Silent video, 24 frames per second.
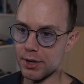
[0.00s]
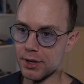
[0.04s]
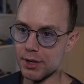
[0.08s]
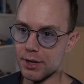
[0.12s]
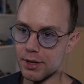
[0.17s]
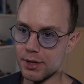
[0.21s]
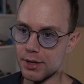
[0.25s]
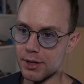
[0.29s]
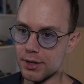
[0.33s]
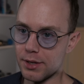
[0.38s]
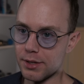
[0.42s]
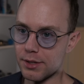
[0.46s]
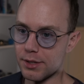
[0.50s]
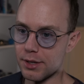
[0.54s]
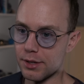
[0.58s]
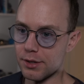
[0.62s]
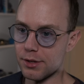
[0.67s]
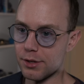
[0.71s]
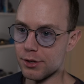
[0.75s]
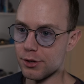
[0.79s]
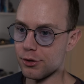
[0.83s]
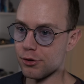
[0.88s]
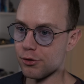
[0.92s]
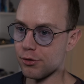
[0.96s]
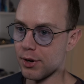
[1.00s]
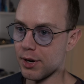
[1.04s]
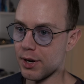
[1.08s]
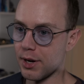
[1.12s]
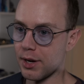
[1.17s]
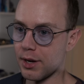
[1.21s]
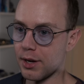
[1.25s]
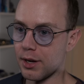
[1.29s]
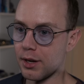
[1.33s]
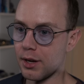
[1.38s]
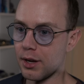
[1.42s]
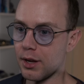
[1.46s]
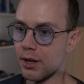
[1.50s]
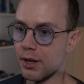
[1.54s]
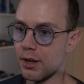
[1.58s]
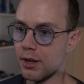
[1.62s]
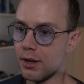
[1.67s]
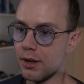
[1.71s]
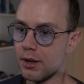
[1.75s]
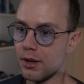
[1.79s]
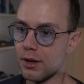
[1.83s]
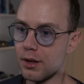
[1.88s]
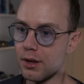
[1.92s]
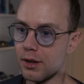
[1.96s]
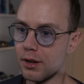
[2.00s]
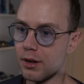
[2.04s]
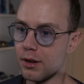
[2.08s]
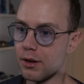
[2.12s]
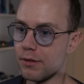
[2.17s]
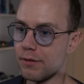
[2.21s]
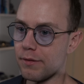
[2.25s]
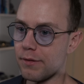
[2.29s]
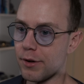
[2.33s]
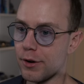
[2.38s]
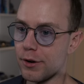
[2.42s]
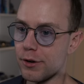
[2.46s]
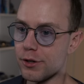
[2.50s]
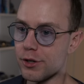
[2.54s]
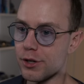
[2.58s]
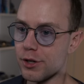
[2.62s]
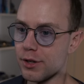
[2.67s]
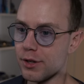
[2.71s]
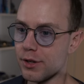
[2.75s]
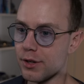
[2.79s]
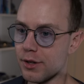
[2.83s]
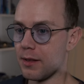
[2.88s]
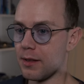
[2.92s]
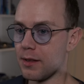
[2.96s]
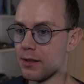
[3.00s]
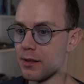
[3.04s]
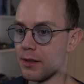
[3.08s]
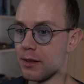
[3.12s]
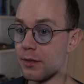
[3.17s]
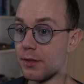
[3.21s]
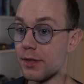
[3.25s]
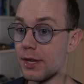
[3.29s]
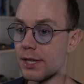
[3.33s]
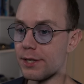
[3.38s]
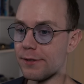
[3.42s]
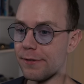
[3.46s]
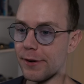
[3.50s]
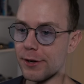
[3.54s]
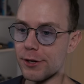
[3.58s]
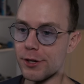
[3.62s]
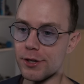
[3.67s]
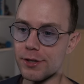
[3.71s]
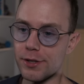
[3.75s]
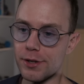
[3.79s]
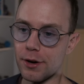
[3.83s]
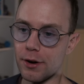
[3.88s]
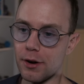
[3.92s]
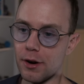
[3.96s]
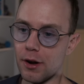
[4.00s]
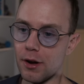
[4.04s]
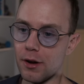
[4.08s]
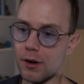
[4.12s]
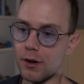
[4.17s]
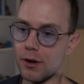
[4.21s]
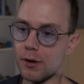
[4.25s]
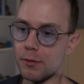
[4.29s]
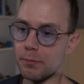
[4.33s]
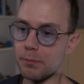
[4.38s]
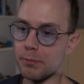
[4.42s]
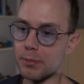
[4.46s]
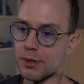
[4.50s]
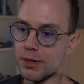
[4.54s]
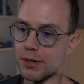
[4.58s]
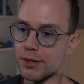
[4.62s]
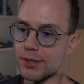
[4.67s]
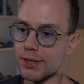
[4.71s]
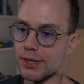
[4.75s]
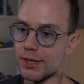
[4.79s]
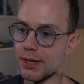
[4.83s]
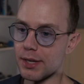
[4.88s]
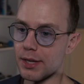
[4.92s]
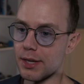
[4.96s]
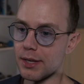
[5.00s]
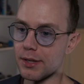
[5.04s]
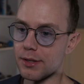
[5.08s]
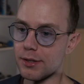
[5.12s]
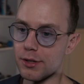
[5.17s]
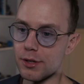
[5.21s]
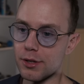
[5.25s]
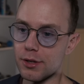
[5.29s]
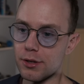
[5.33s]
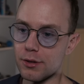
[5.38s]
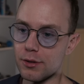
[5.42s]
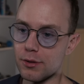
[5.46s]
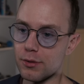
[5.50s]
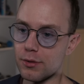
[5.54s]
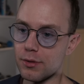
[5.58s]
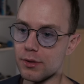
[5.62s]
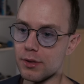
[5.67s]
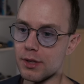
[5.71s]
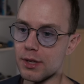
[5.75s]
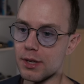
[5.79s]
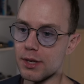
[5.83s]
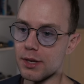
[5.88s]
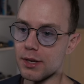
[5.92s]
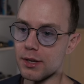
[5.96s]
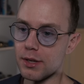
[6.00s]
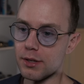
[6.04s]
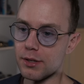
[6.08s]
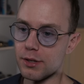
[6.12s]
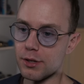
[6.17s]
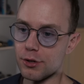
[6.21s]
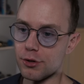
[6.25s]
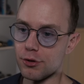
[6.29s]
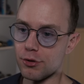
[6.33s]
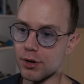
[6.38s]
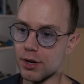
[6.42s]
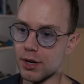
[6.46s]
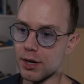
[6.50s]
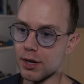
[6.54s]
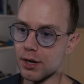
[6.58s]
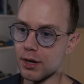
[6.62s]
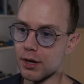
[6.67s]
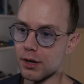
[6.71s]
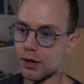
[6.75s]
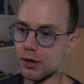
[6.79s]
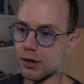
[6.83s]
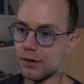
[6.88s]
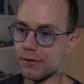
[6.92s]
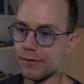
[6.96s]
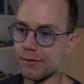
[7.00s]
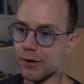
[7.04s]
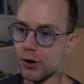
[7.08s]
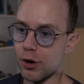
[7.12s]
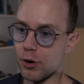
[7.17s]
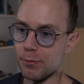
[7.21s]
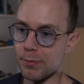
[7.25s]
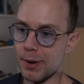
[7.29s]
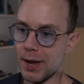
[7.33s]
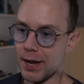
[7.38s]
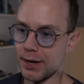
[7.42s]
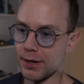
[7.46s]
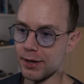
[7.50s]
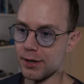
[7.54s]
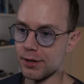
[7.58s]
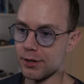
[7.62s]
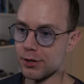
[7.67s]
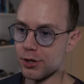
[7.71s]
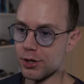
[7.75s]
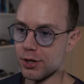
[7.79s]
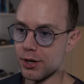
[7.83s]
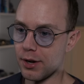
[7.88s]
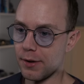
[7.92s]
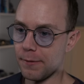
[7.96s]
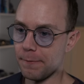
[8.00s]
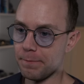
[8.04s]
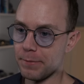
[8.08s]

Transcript: is string conversion. These functions are all built into the string convert package.